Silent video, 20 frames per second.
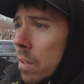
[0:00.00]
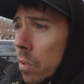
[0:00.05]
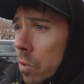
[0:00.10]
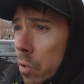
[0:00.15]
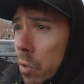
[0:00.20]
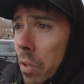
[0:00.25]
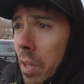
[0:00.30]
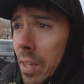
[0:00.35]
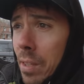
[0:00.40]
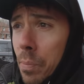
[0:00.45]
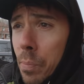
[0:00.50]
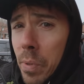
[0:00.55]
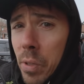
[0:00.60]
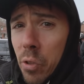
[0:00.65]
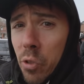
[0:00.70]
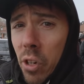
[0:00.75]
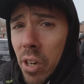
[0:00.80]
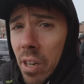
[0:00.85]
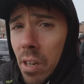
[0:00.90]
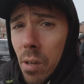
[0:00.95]
Although that's
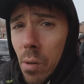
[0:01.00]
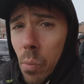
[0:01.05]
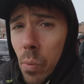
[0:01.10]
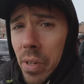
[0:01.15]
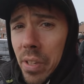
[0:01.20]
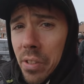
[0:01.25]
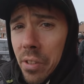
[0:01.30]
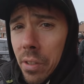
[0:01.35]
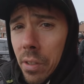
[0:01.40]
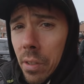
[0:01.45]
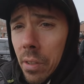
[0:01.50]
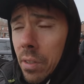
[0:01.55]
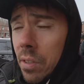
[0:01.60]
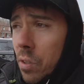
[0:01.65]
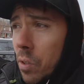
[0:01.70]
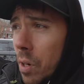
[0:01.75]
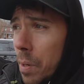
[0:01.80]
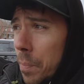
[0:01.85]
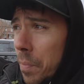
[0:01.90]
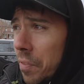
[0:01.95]
been dry all winter,
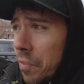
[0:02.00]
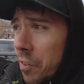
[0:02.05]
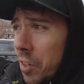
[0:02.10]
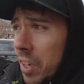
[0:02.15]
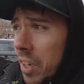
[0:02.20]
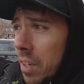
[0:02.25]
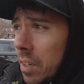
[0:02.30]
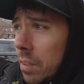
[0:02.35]
so I'm freak.